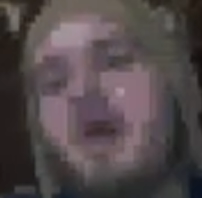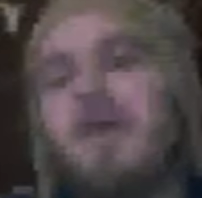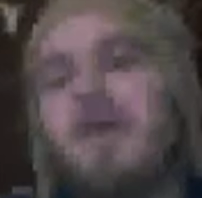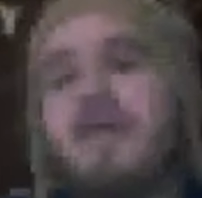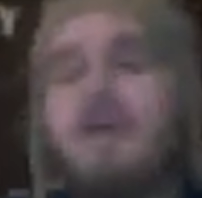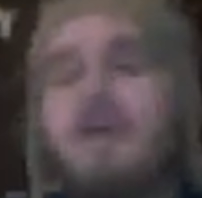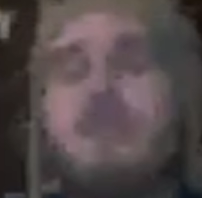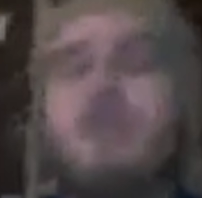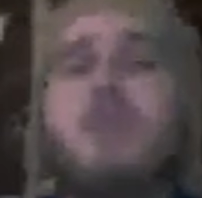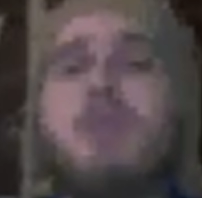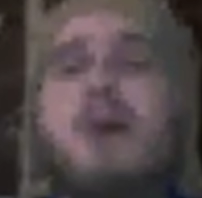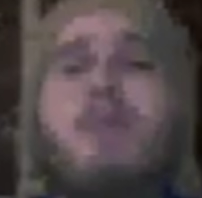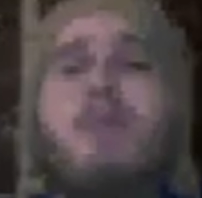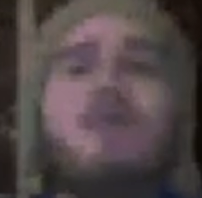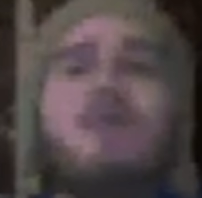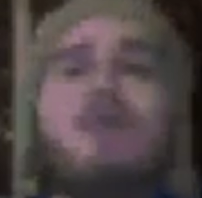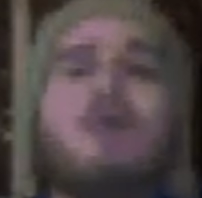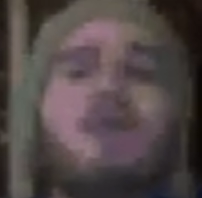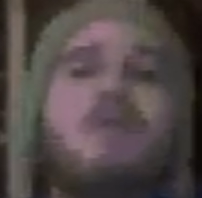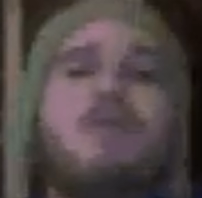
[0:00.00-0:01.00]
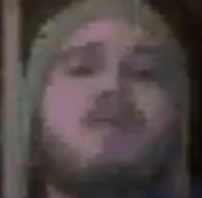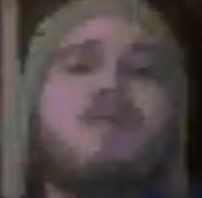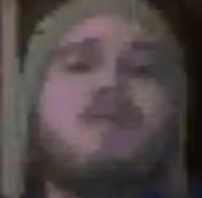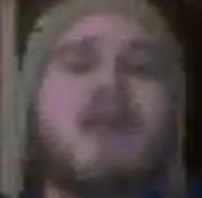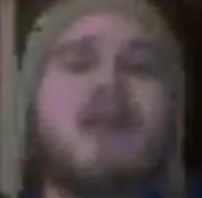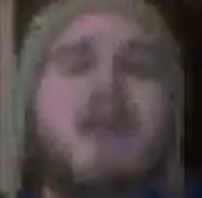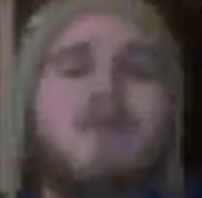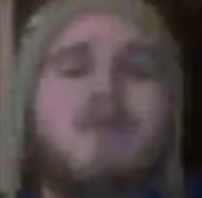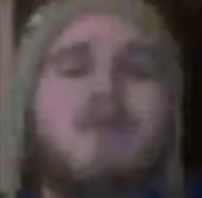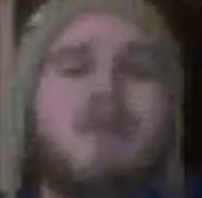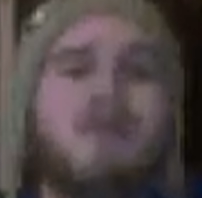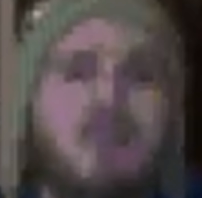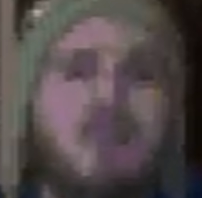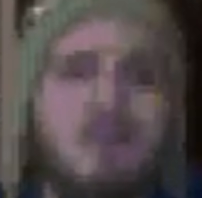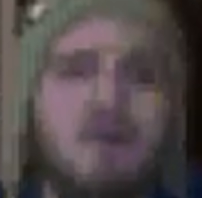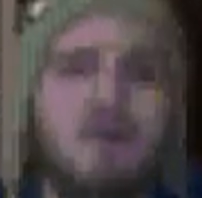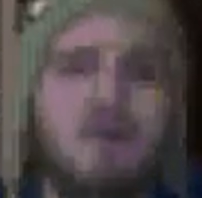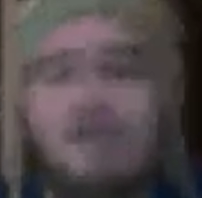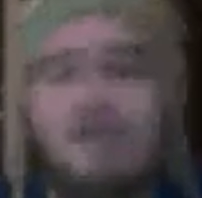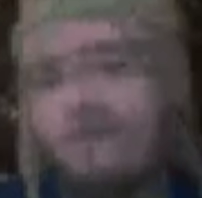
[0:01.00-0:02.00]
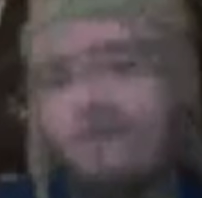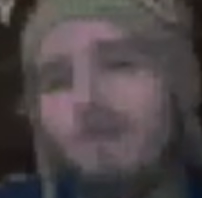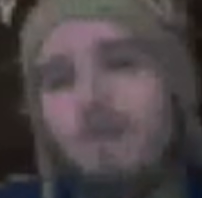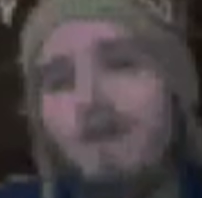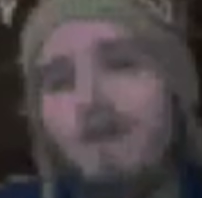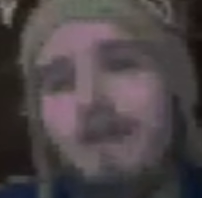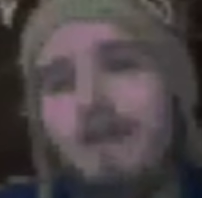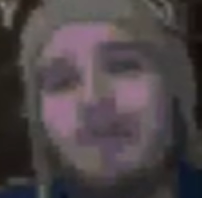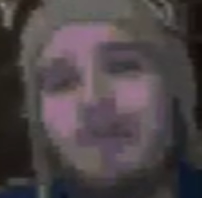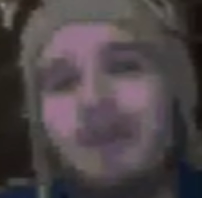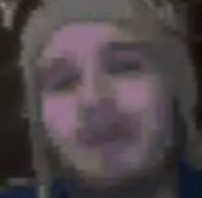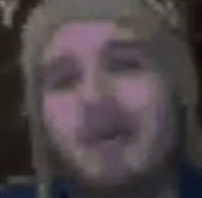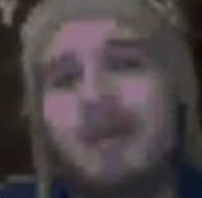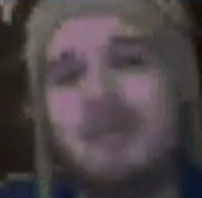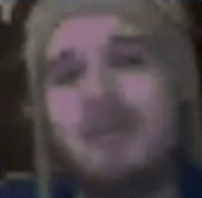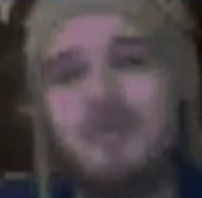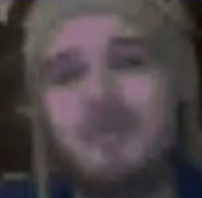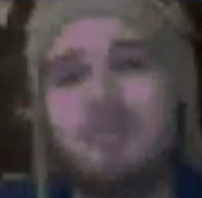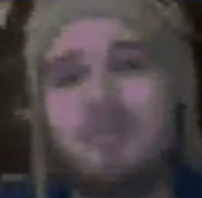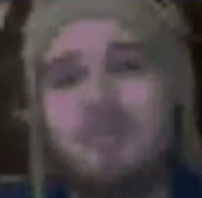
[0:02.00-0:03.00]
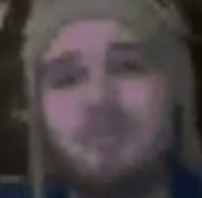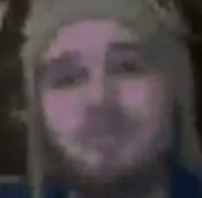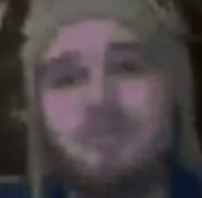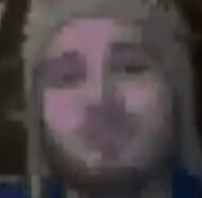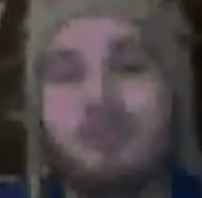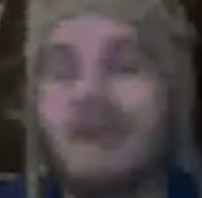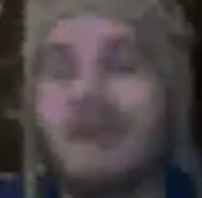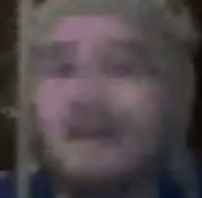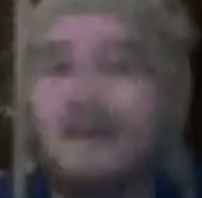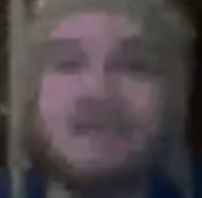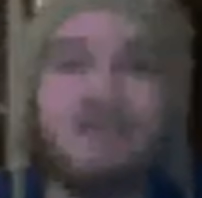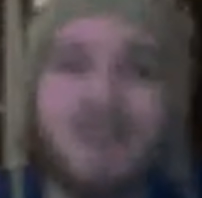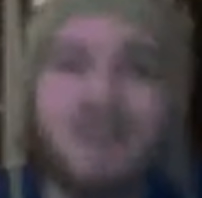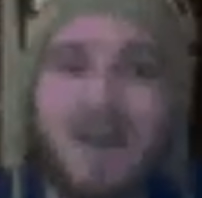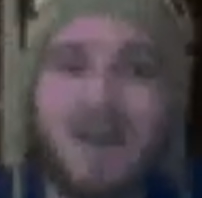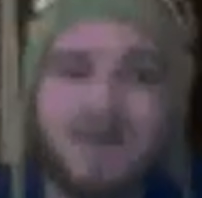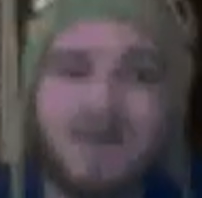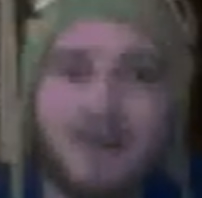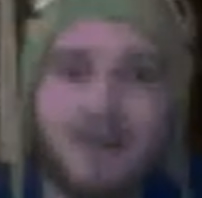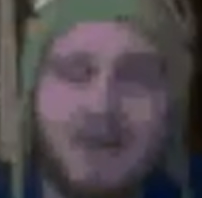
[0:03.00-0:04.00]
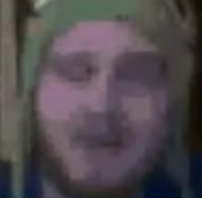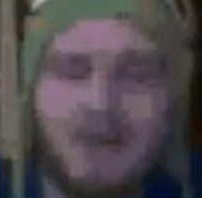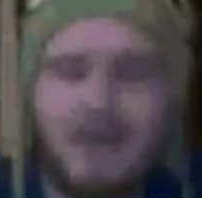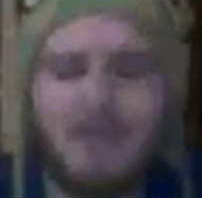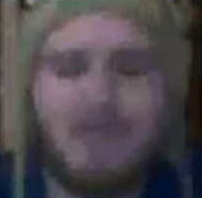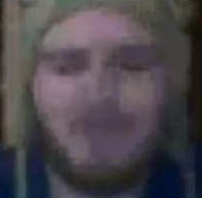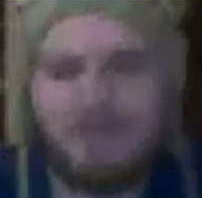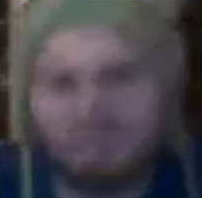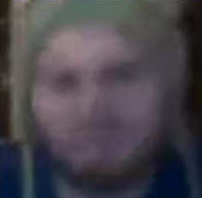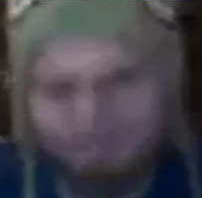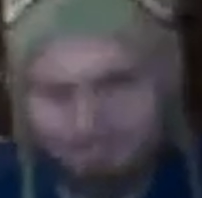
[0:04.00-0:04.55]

The other problem with going for an 8-bit look, for anyone out there who's trying to design video games,